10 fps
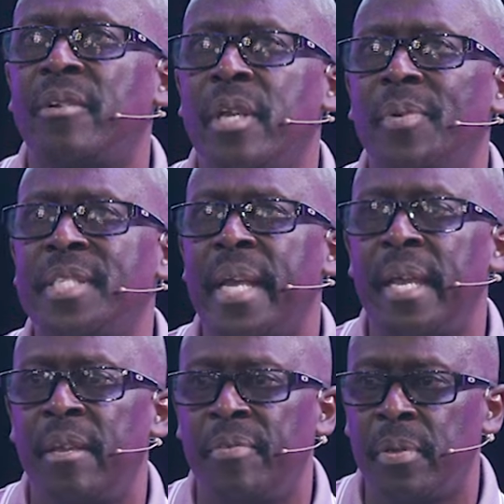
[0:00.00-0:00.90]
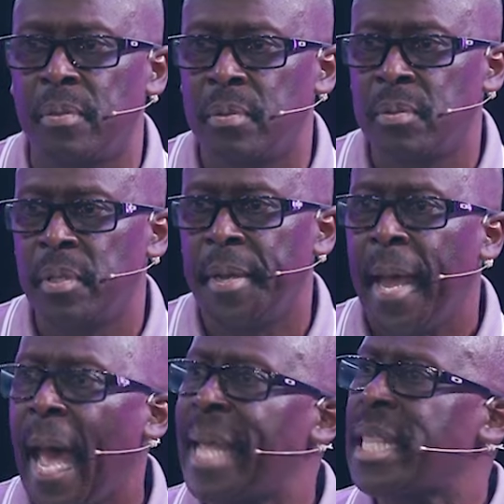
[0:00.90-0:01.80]
thought they were saved.
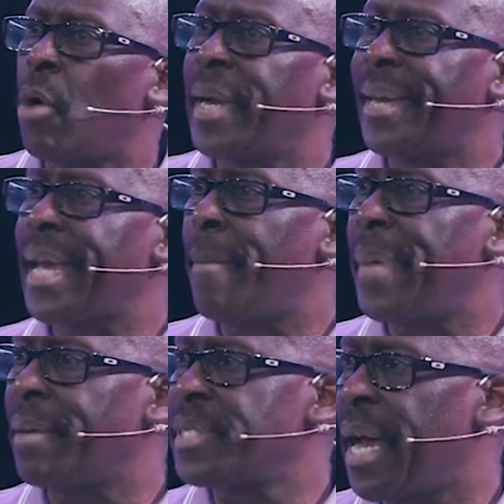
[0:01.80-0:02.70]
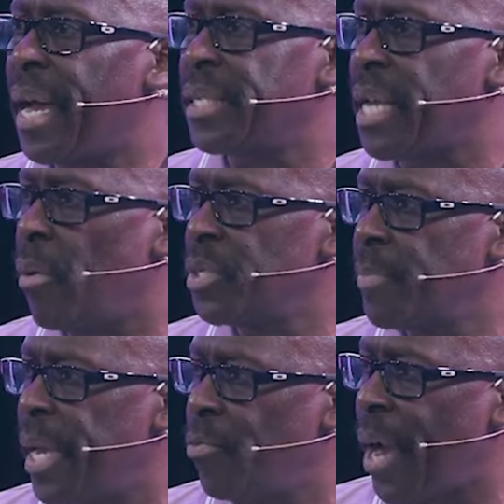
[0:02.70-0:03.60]
I thought when I got baptized, I
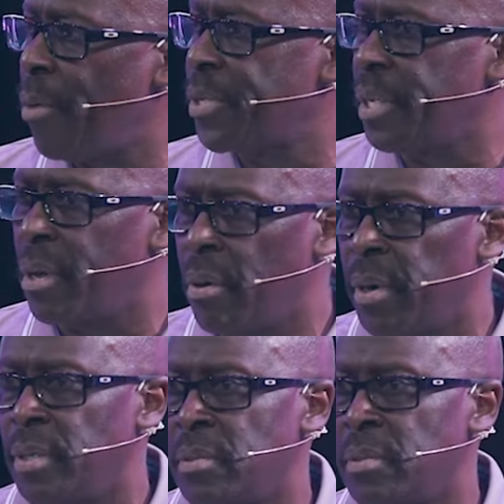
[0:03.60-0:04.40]
was made right with the Lord.